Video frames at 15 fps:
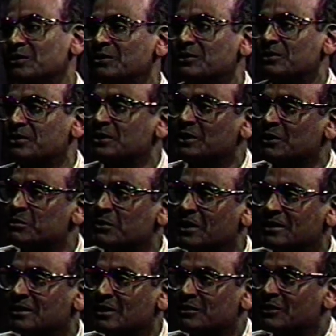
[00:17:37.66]
free of
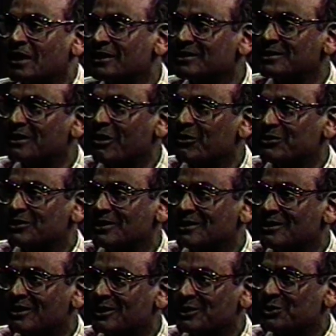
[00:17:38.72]
myself. That's obviously
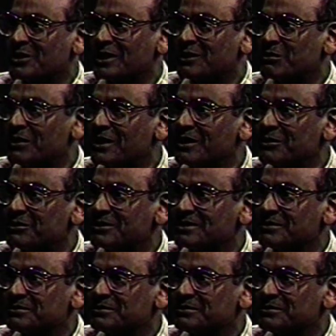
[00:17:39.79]
not the way it becomes.